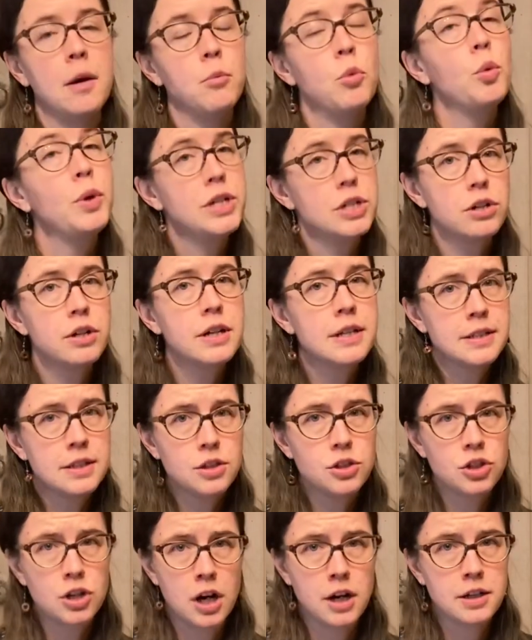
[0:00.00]
Winter doesn't
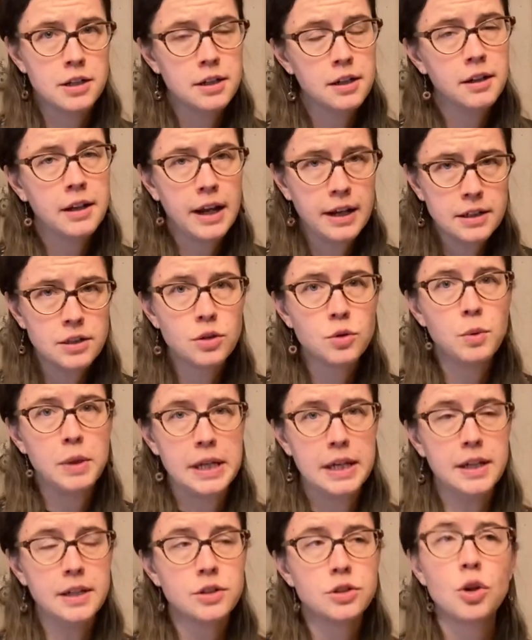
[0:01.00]
start until next
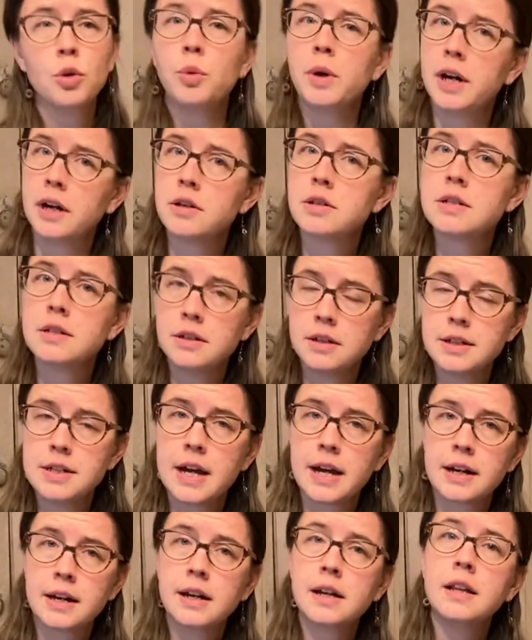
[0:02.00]
week, so we are still
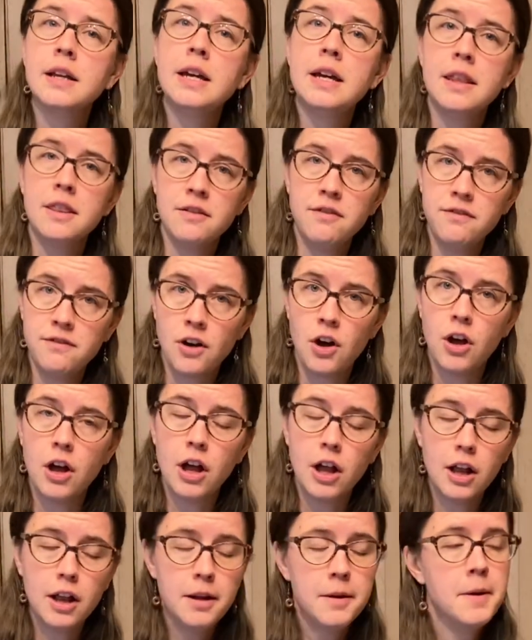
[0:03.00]
technically in the
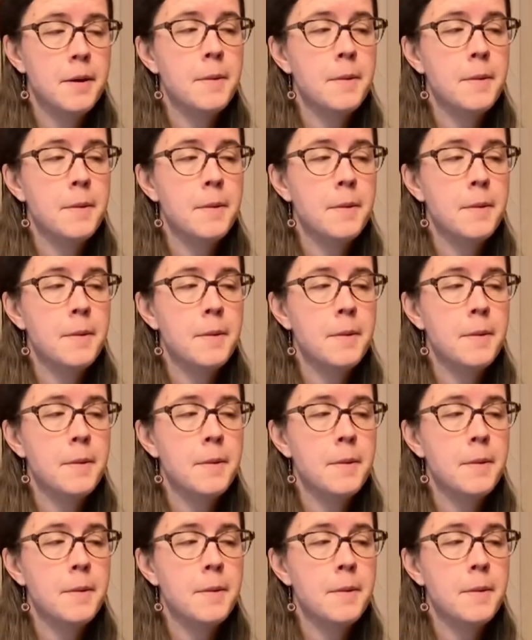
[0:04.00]
fall,